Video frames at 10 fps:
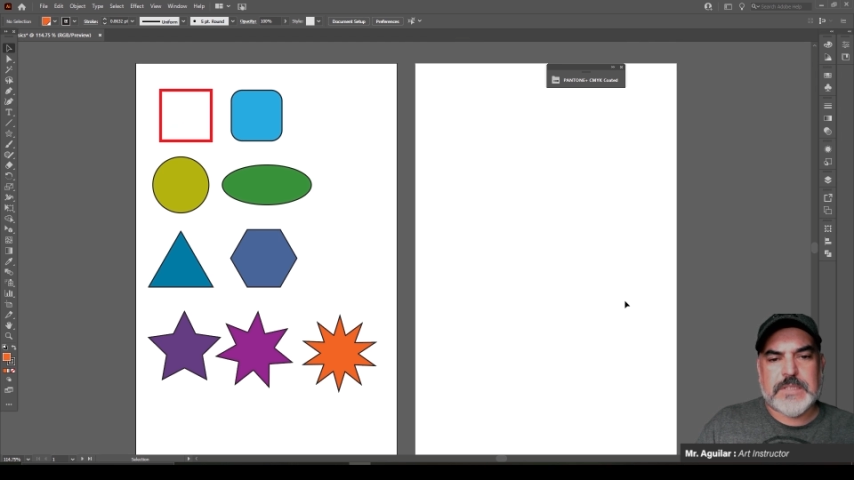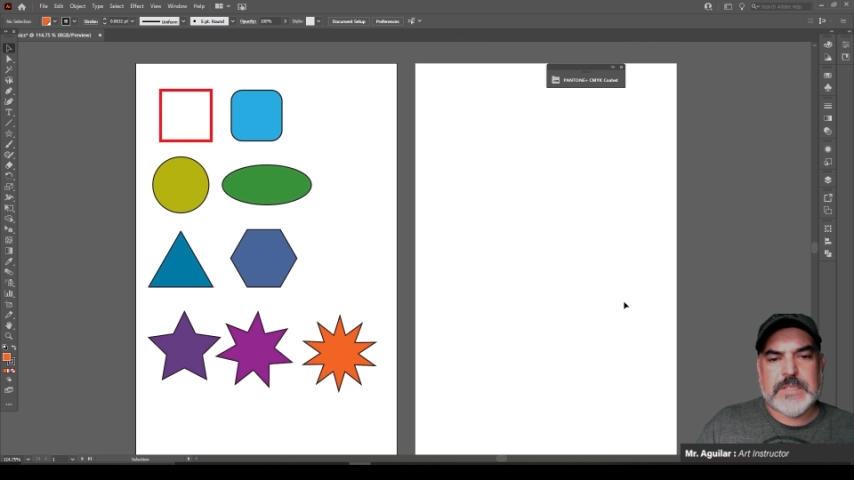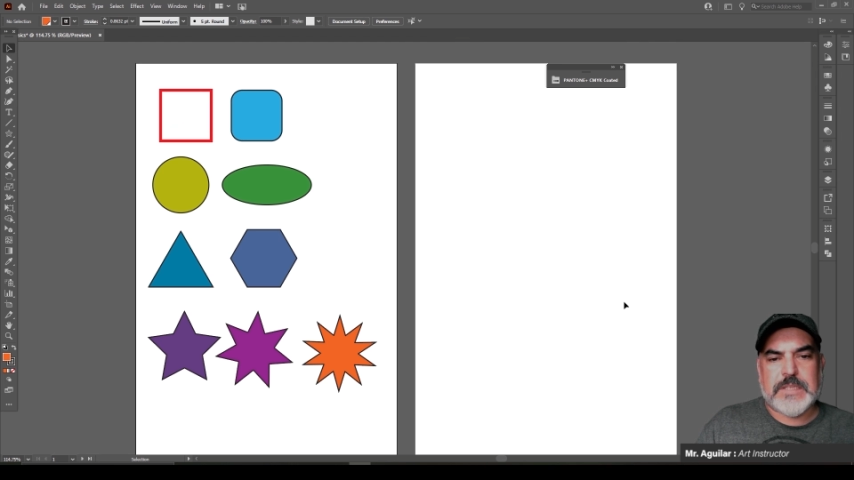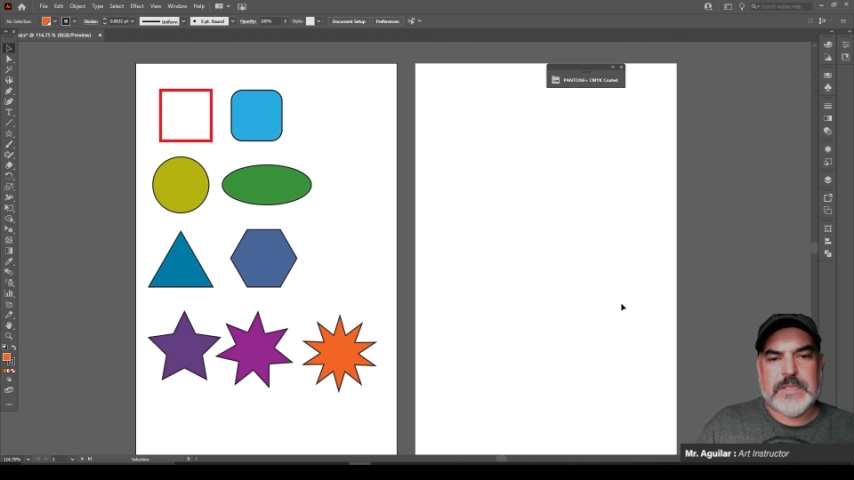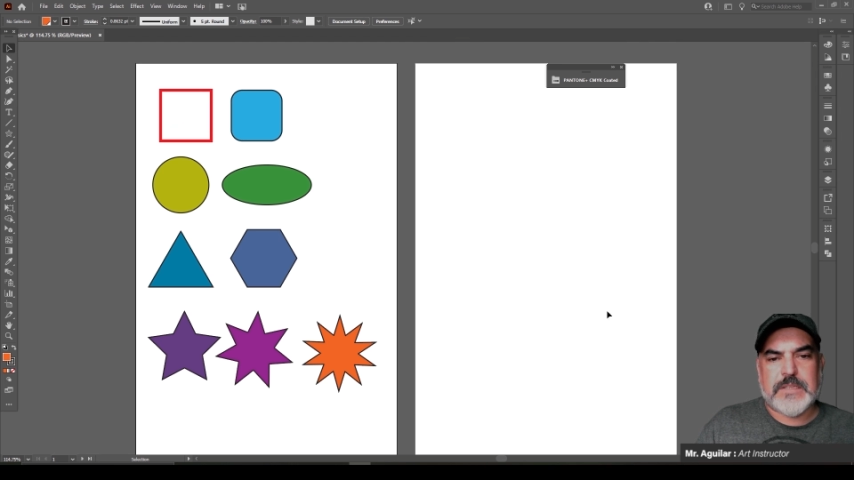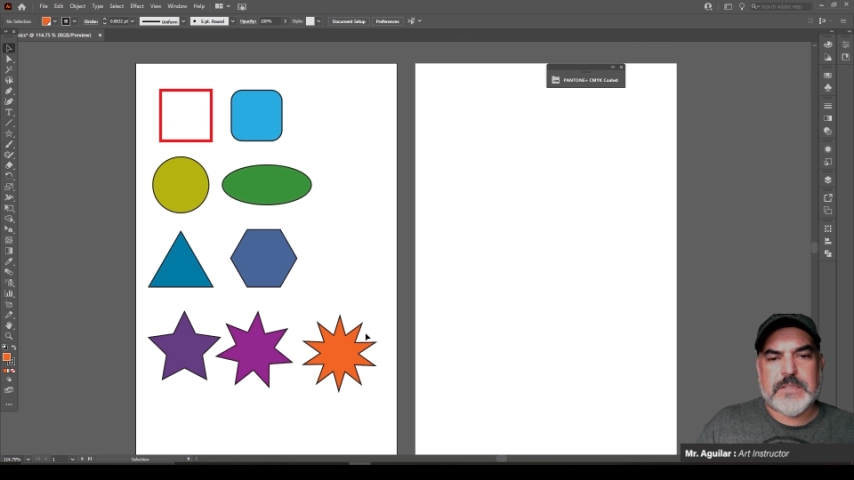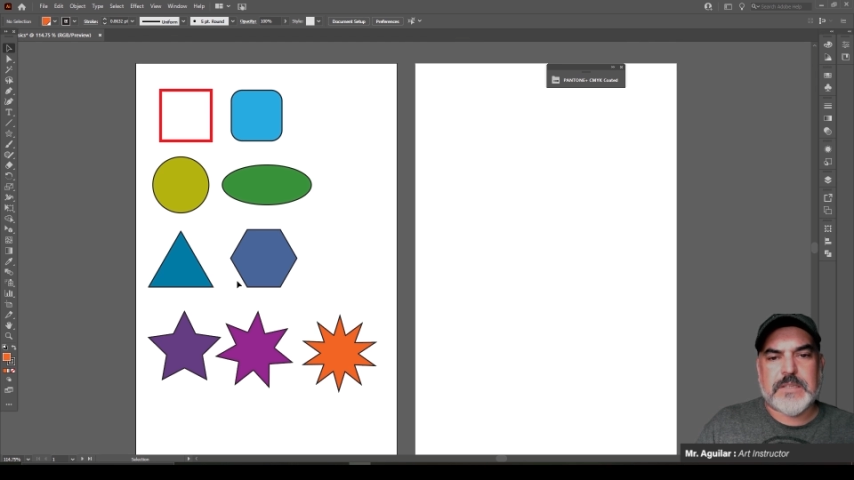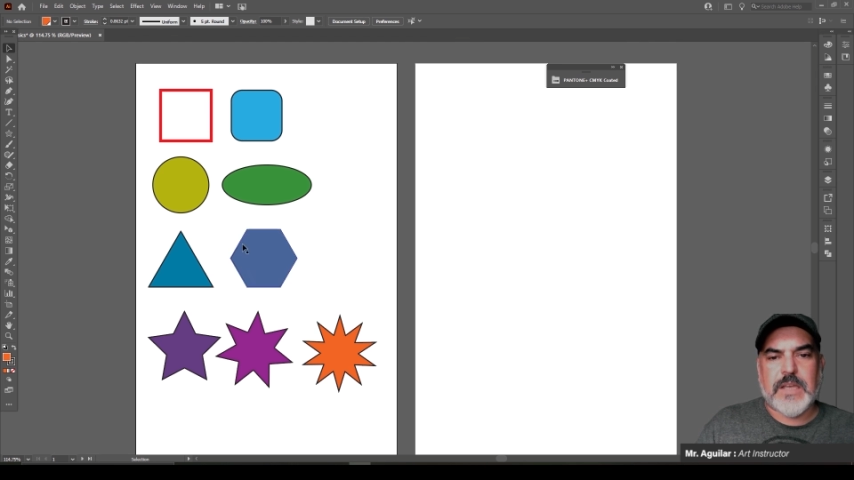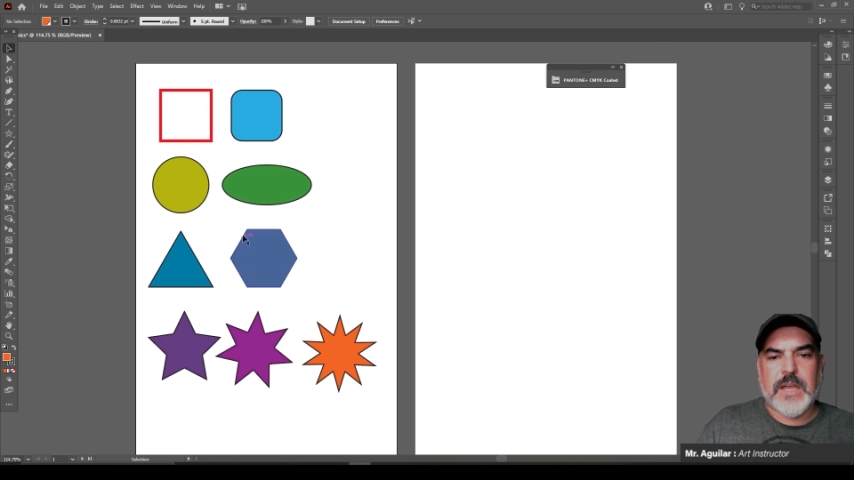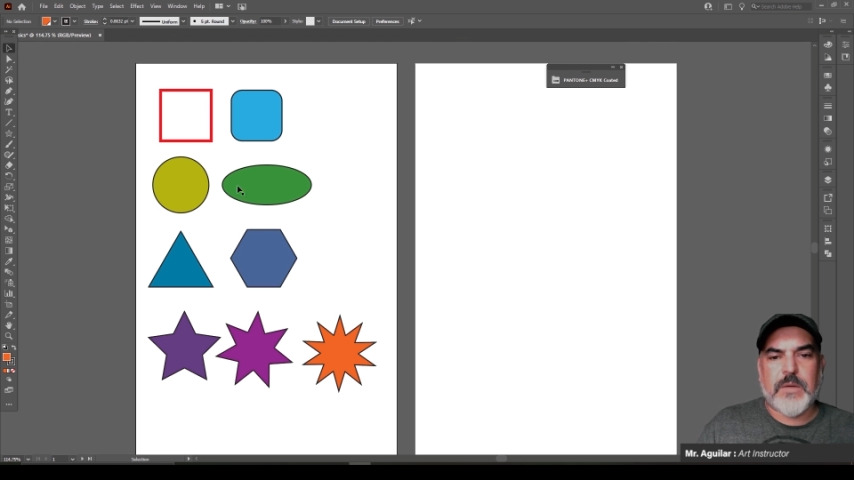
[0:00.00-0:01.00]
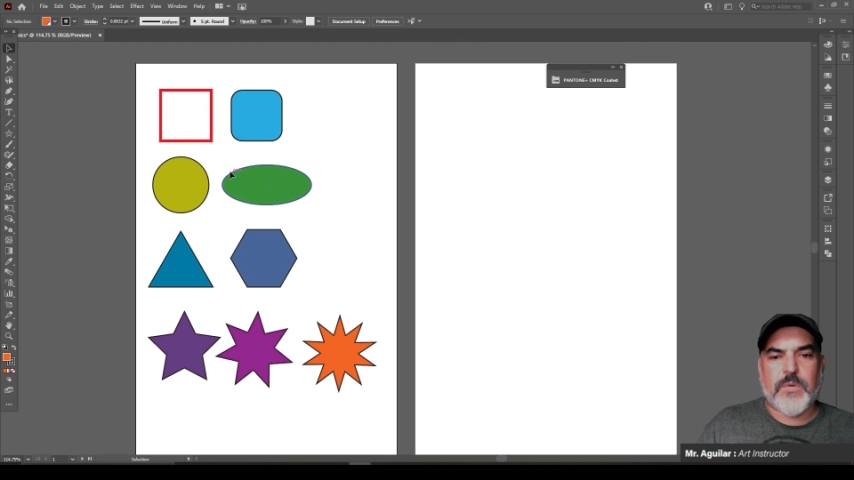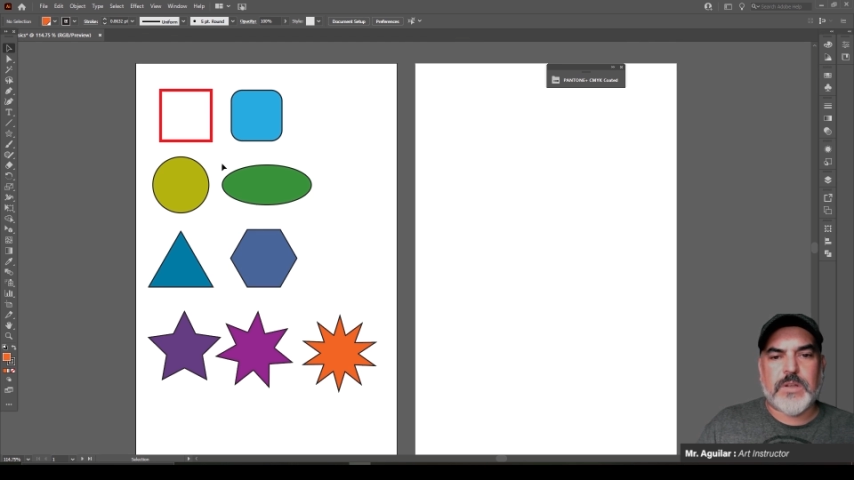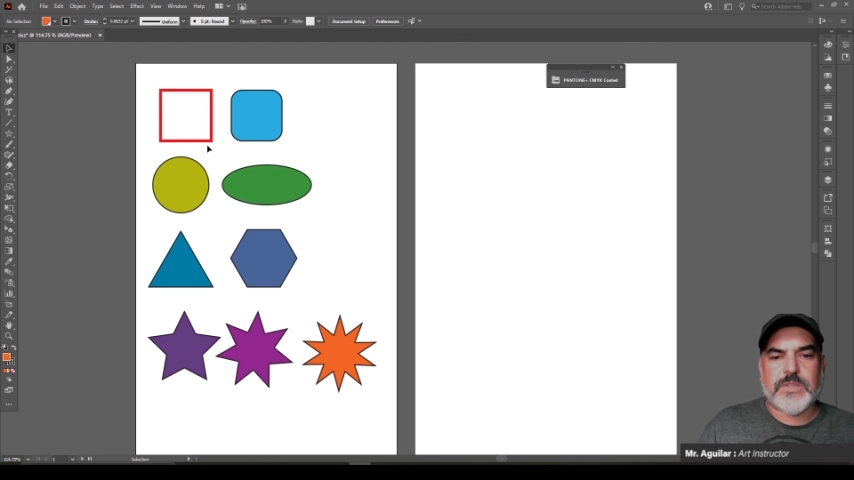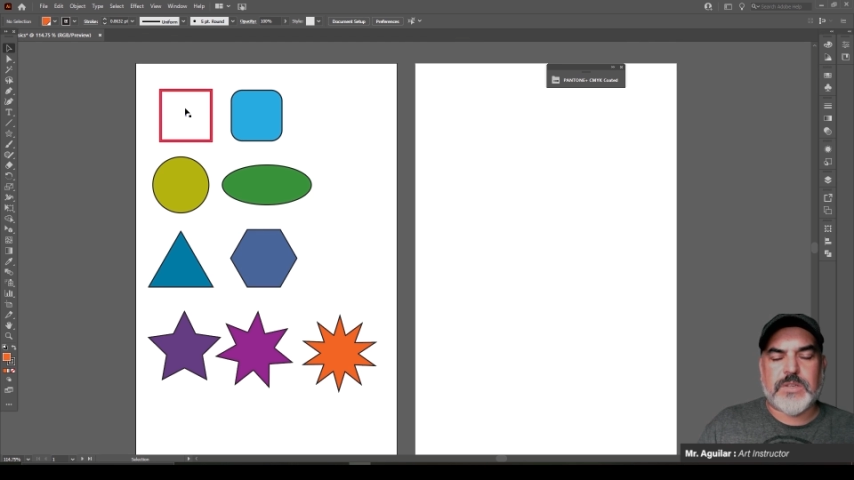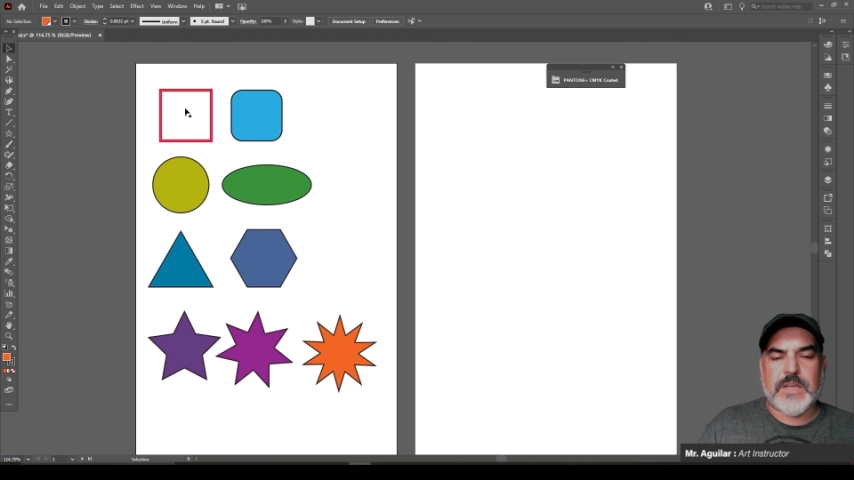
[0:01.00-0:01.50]
is I
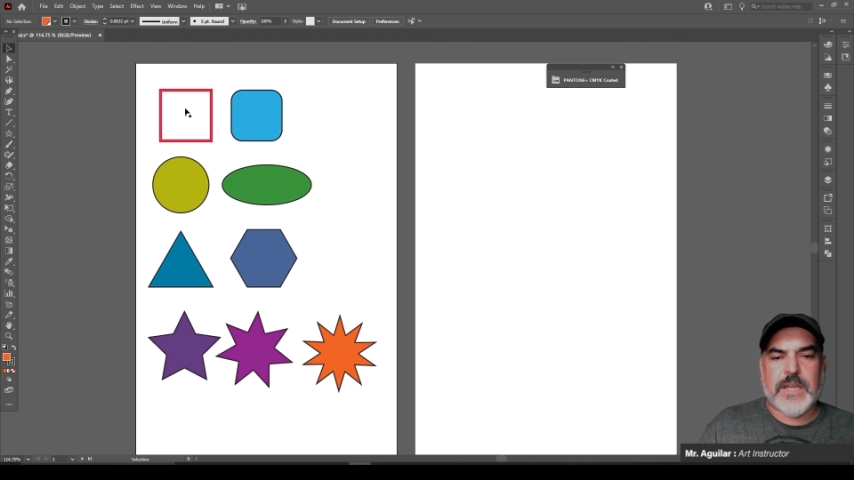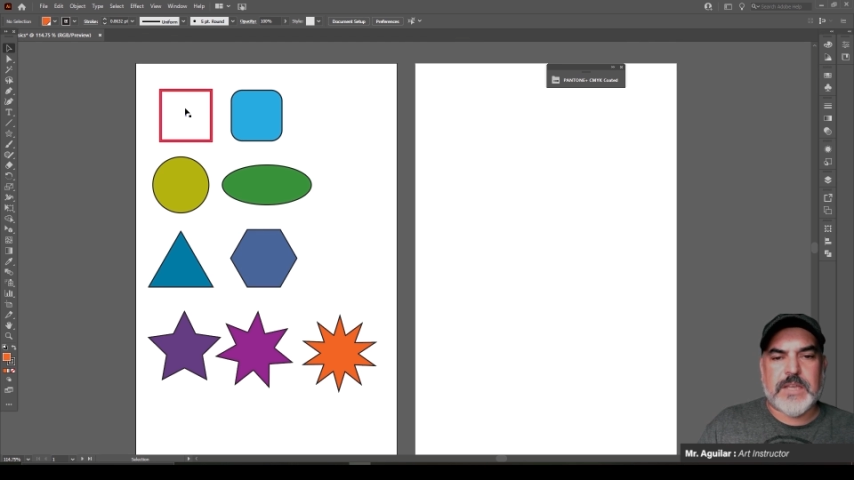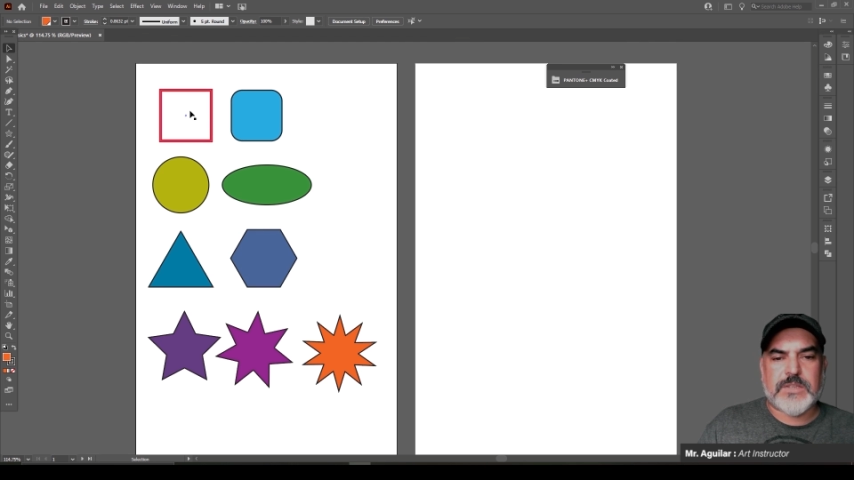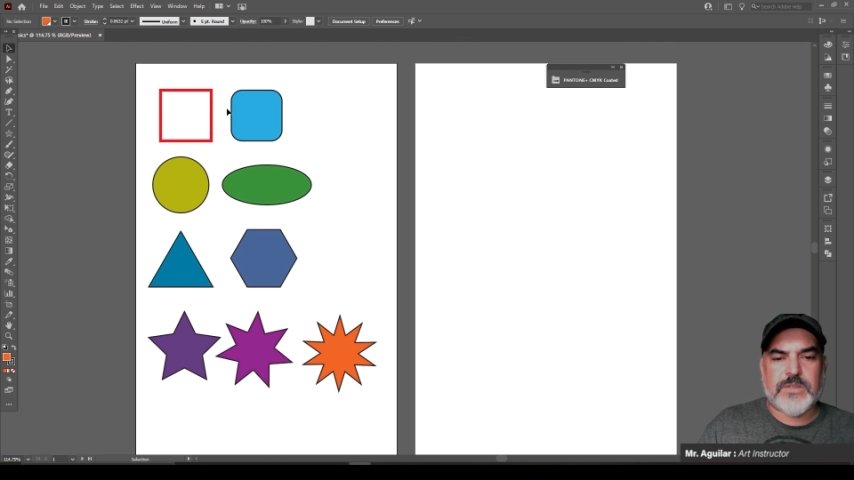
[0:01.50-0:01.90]
want you guys